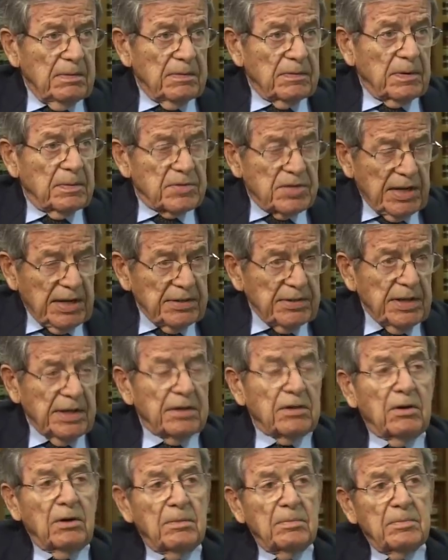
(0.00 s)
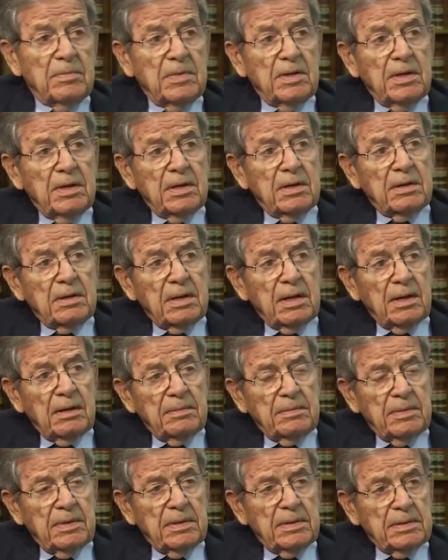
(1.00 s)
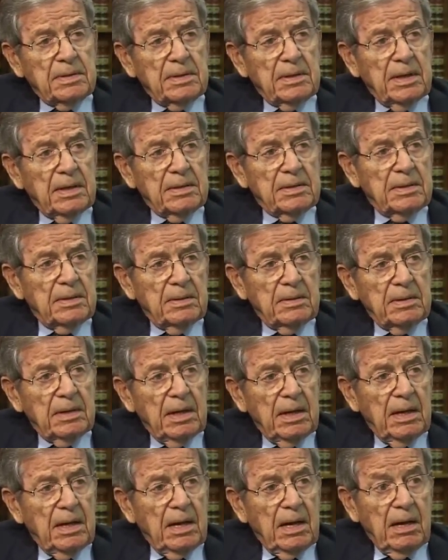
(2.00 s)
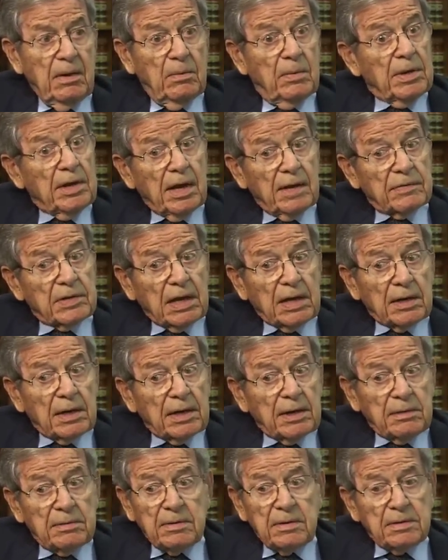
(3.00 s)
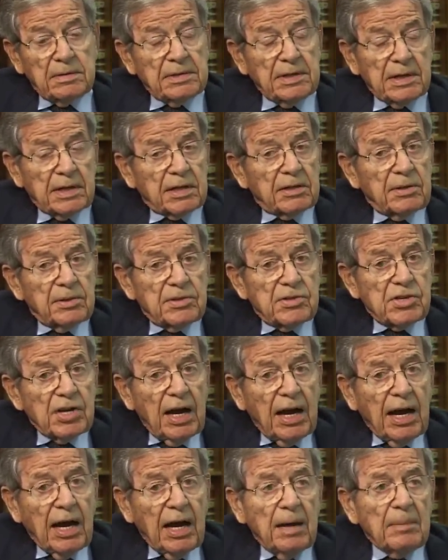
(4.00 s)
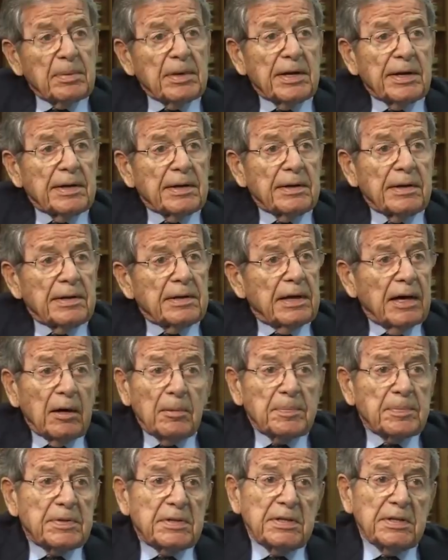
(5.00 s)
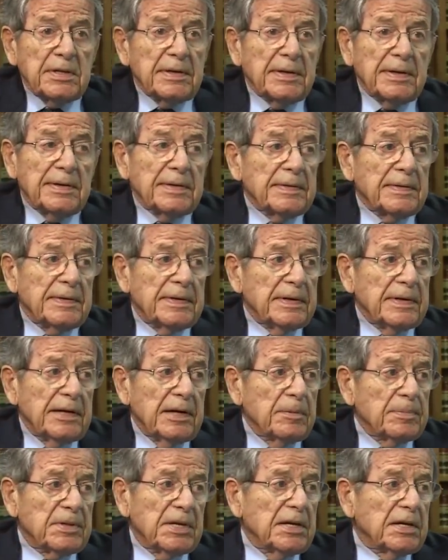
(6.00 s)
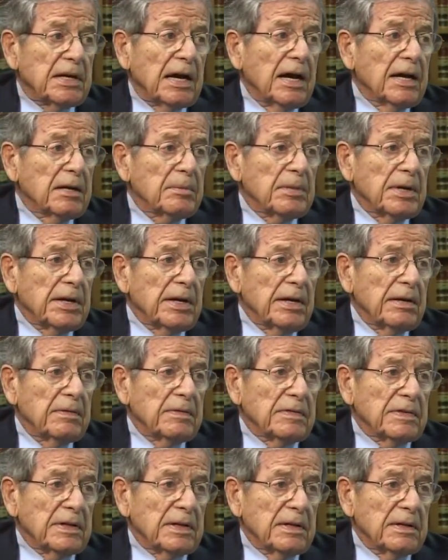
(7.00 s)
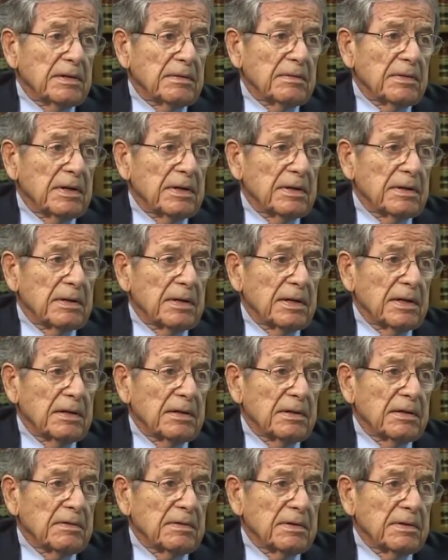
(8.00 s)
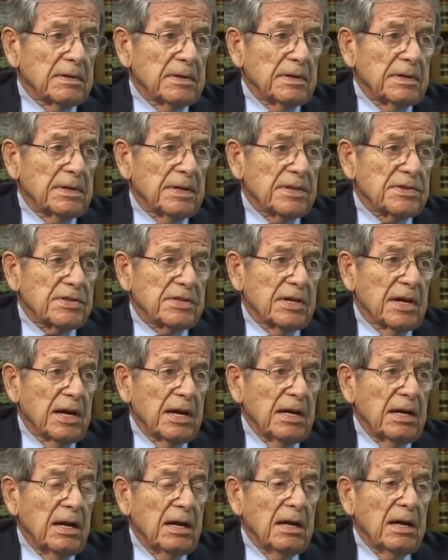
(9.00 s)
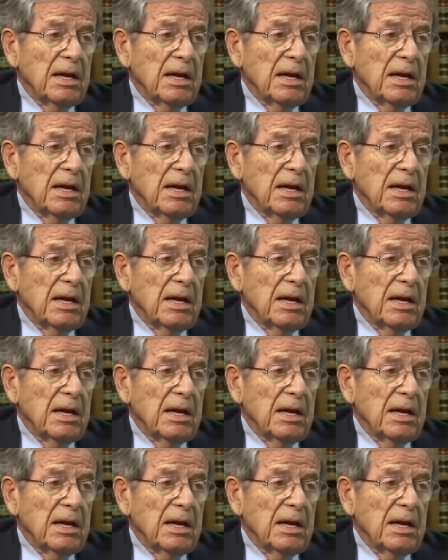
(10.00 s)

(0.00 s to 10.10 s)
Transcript: from San Diego, and uh, we evidently did a good job, and it helped uh, helped the economy in, in in in the state,